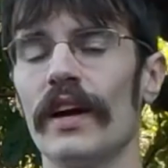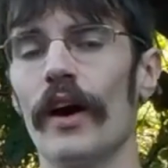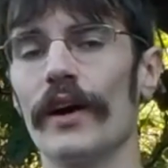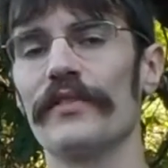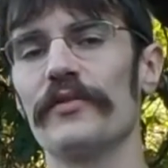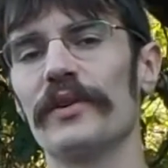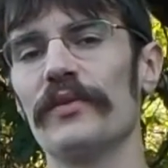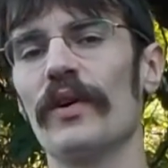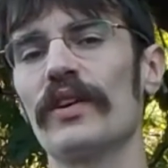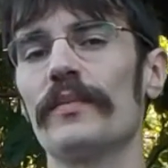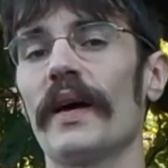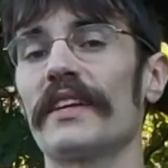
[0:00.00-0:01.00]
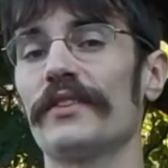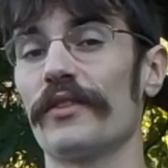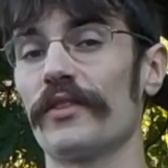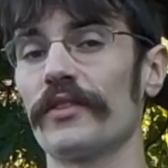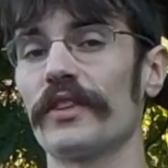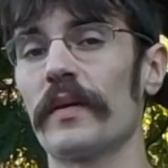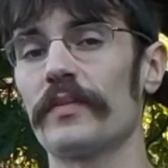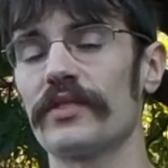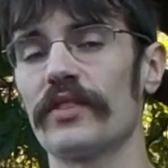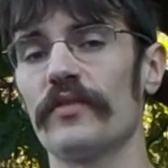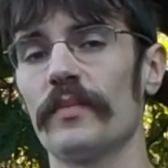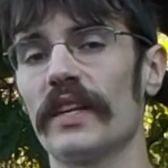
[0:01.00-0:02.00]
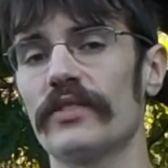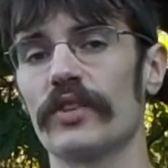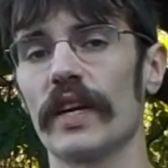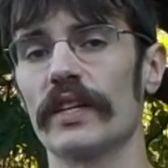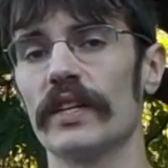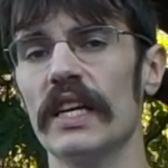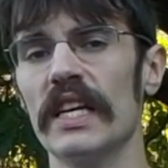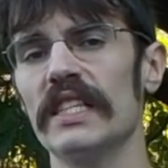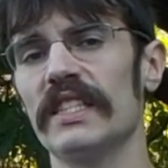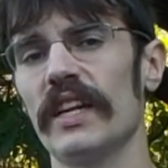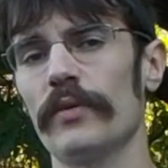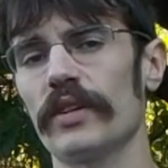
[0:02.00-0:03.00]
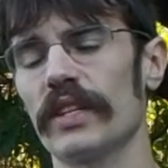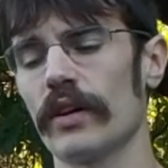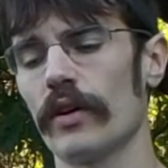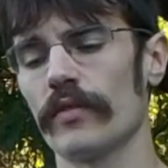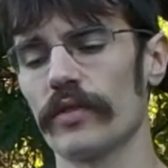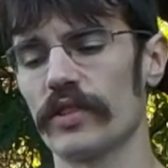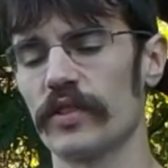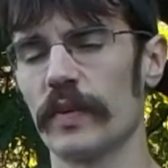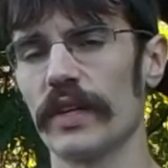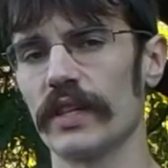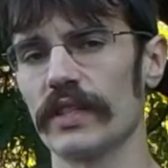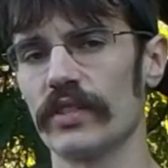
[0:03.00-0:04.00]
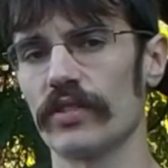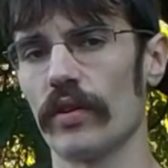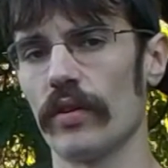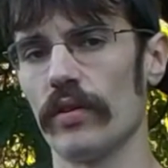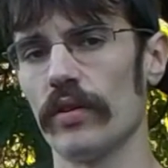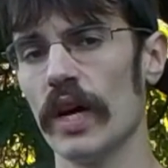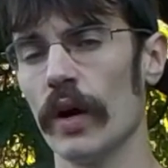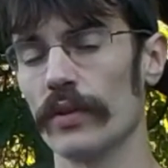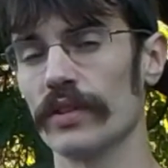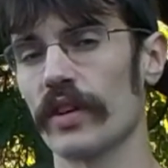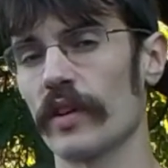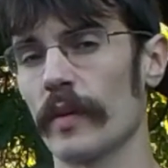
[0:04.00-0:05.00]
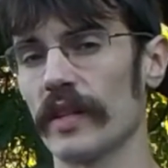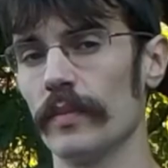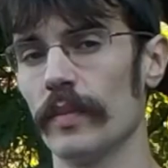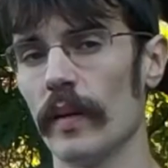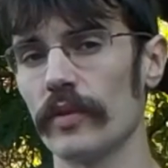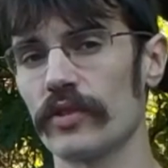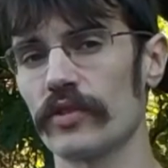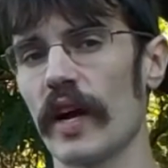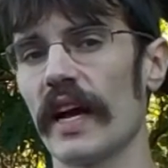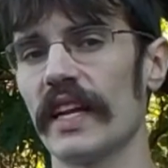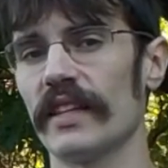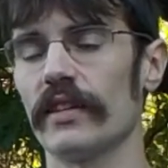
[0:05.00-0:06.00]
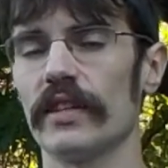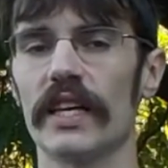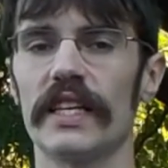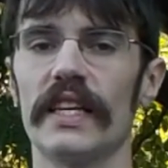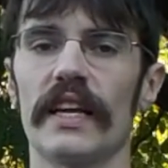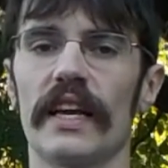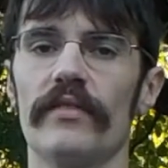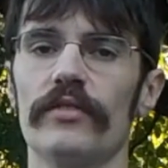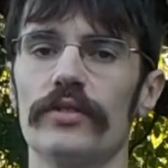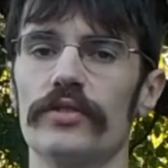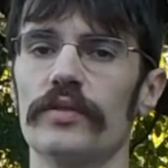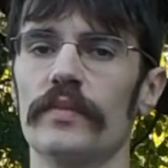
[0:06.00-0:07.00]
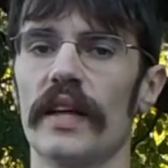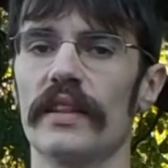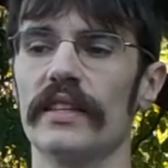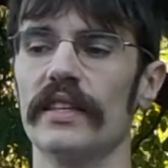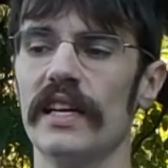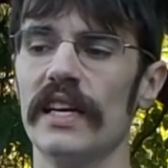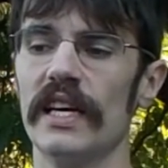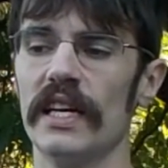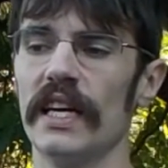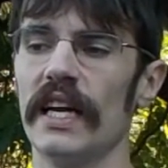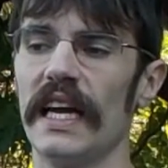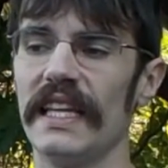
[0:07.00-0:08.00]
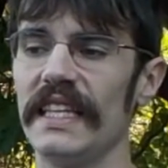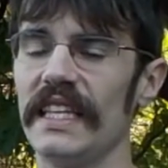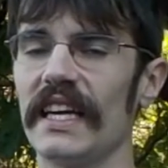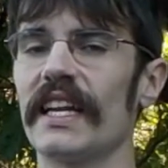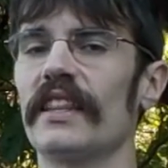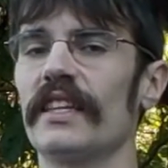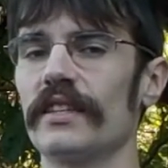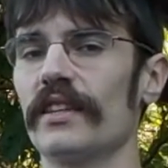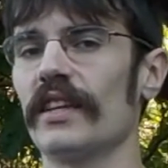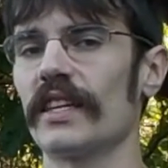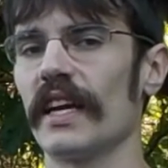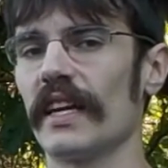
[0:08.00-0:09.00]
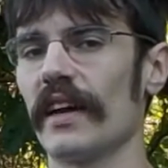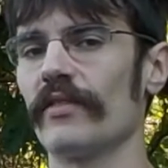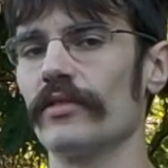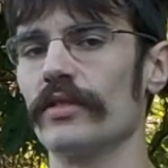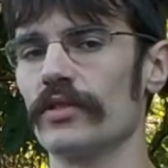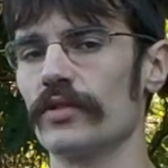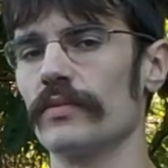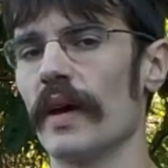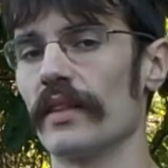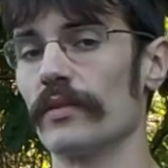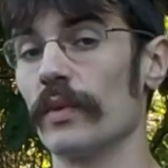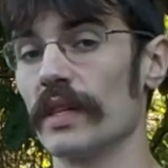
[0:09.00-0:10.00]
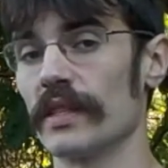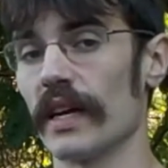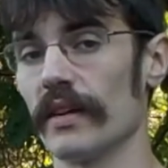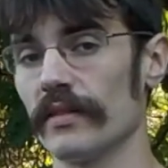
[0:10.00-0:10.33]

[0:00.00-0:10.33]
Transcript: Alright everybody, welcome back to the third episode of MetaTrainer. Today we're going to go over experience as a whole. We're going to talk about the Bubblestrat and the Lucky Egg evolution method. In the end, I think the Lucky Egg evolution method wins out.